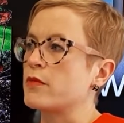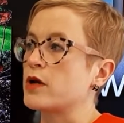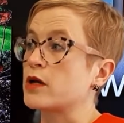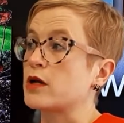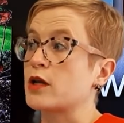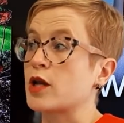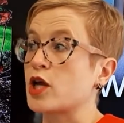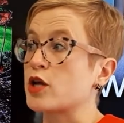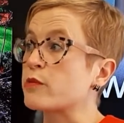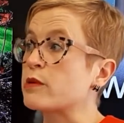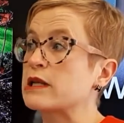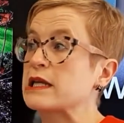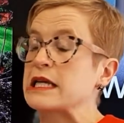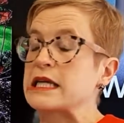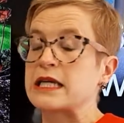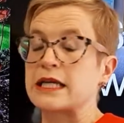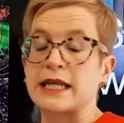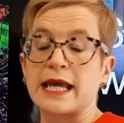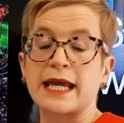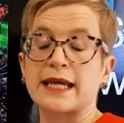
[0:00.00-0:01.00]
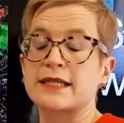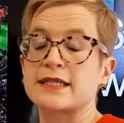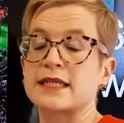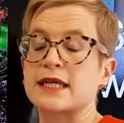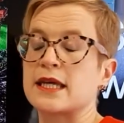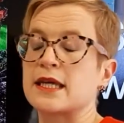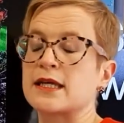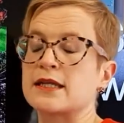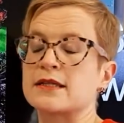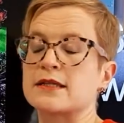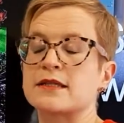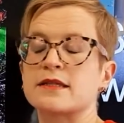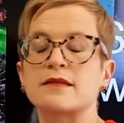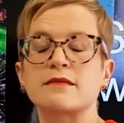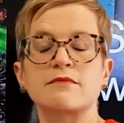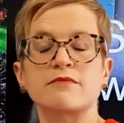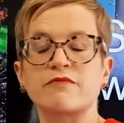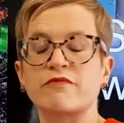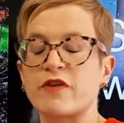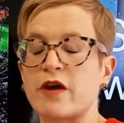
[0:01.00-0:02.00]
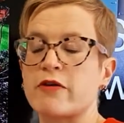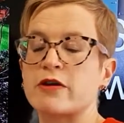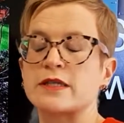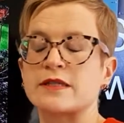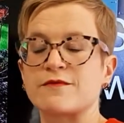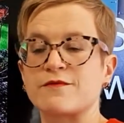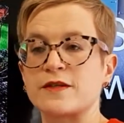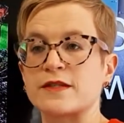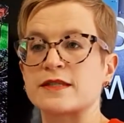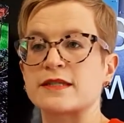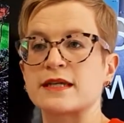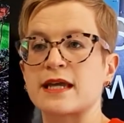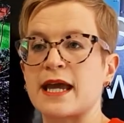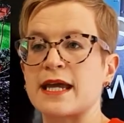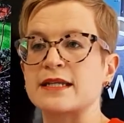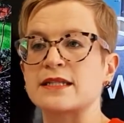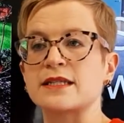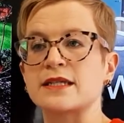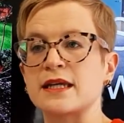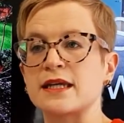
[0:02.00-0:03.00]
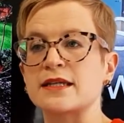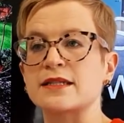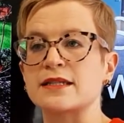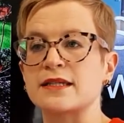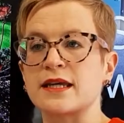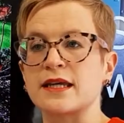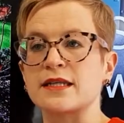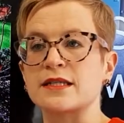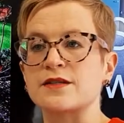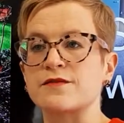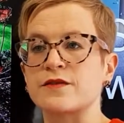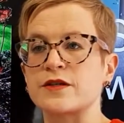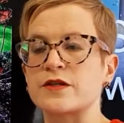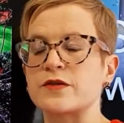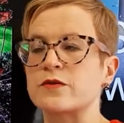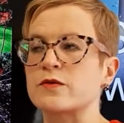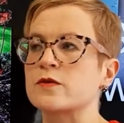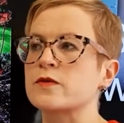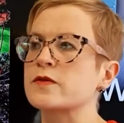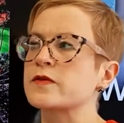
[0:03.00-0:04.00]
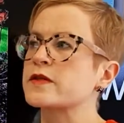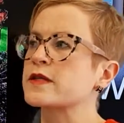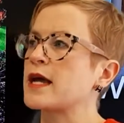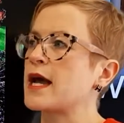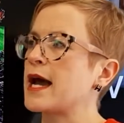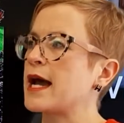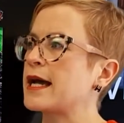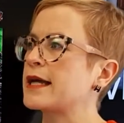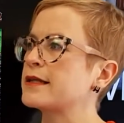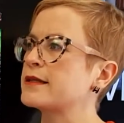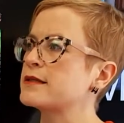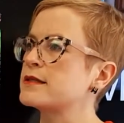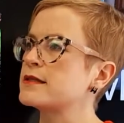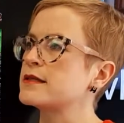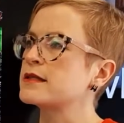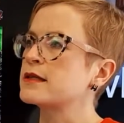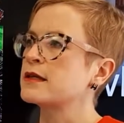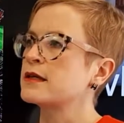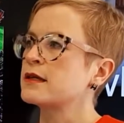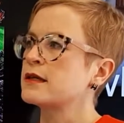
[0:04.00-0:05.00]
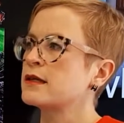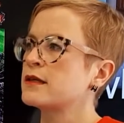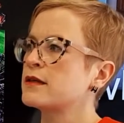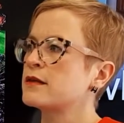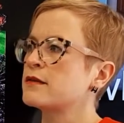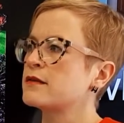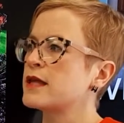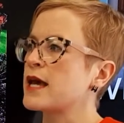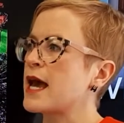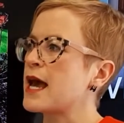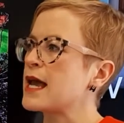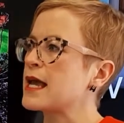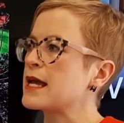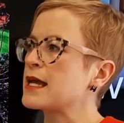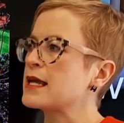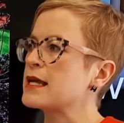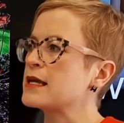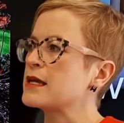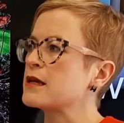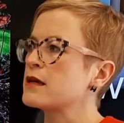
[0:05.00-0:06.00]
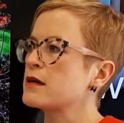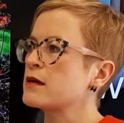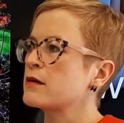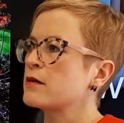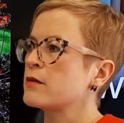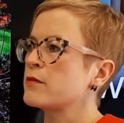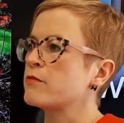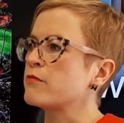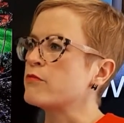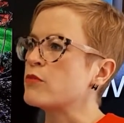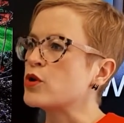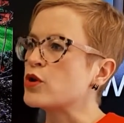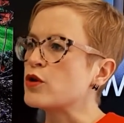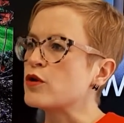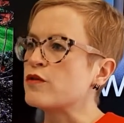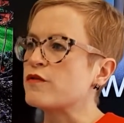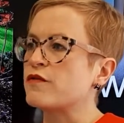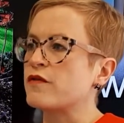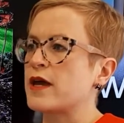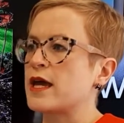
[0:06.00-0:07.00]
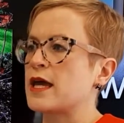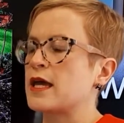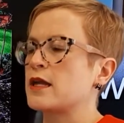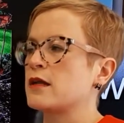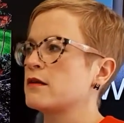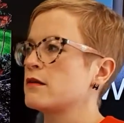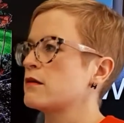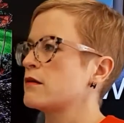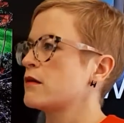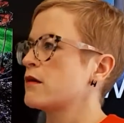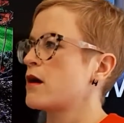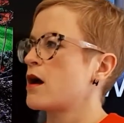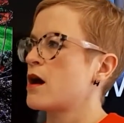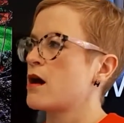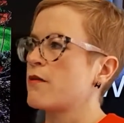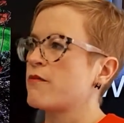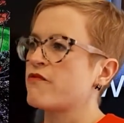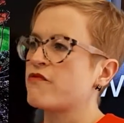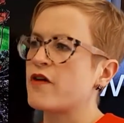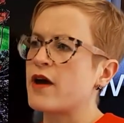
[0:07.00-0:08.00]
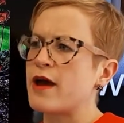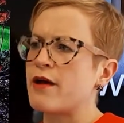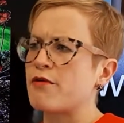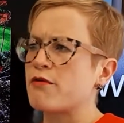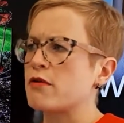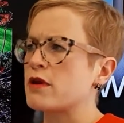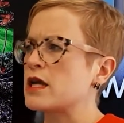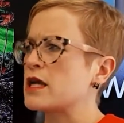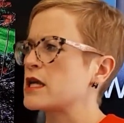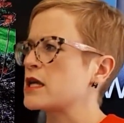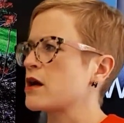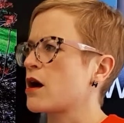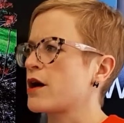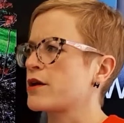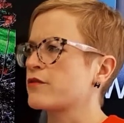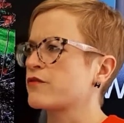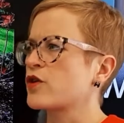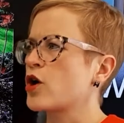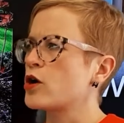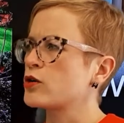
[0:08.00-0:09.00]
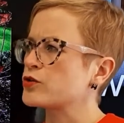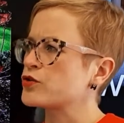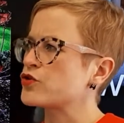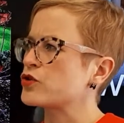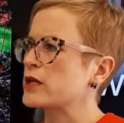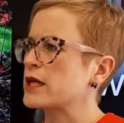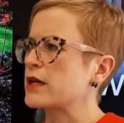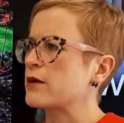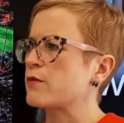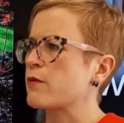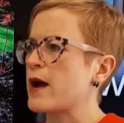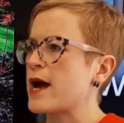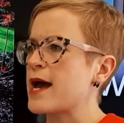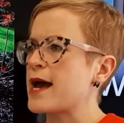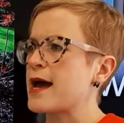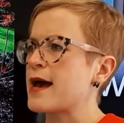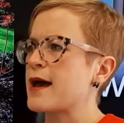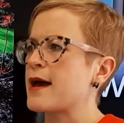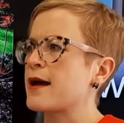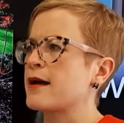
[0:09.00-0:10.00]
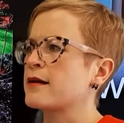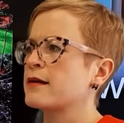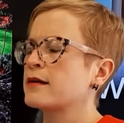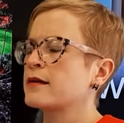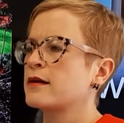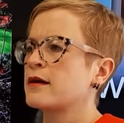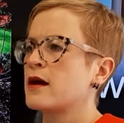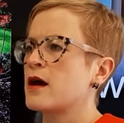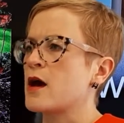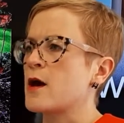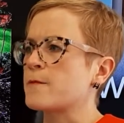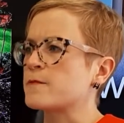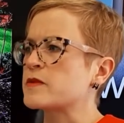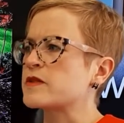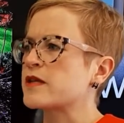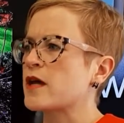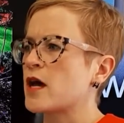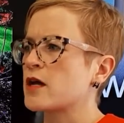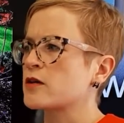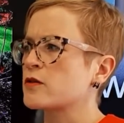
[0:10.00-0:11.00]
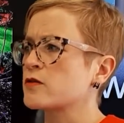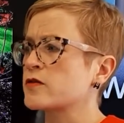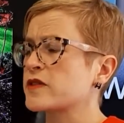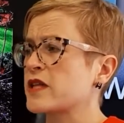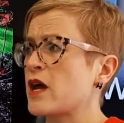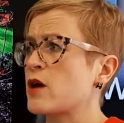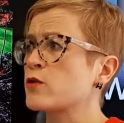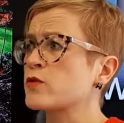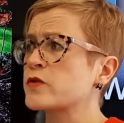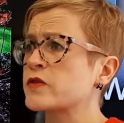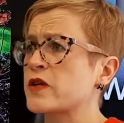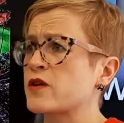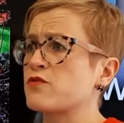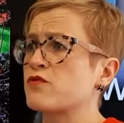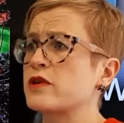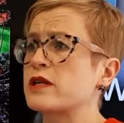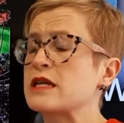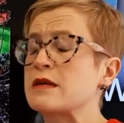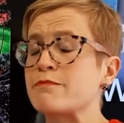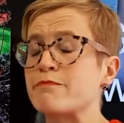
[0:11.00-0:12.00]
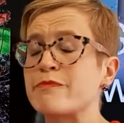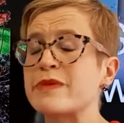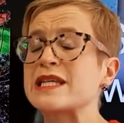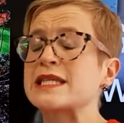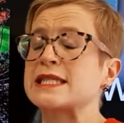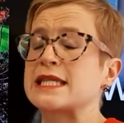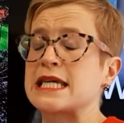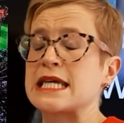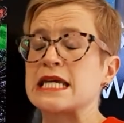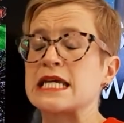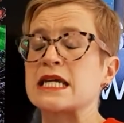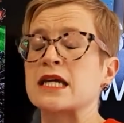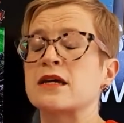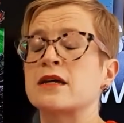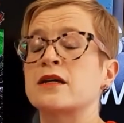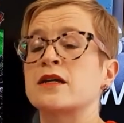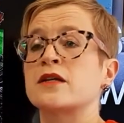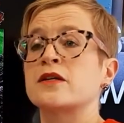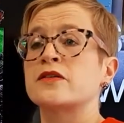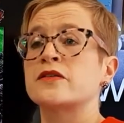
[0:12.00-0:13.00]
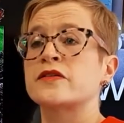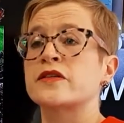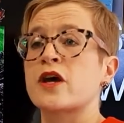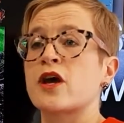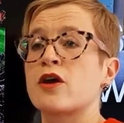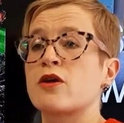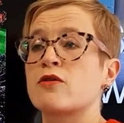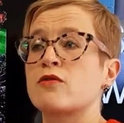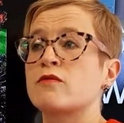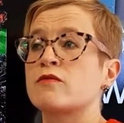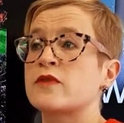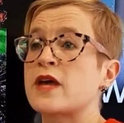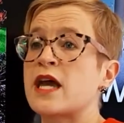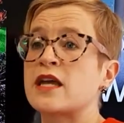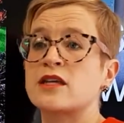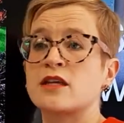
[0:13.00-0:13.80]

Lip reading: globally connected, very sophisticated individuals, and they move in very kind of culturally aware circles. They're also really busy, so they're